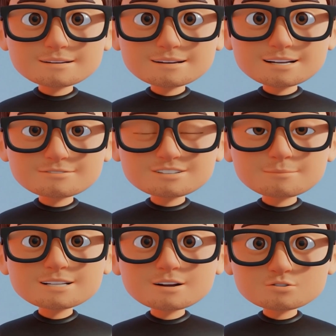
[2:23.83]
And if
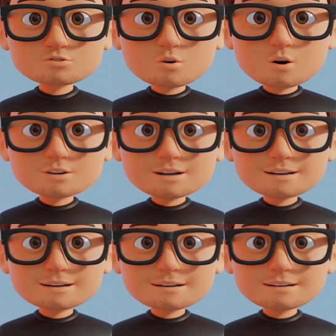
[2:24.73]
something goes wrong,
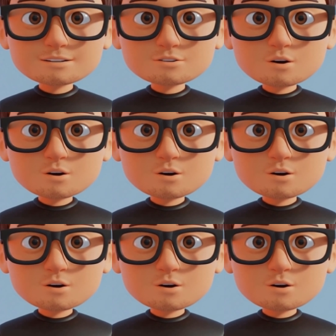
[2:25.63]
you can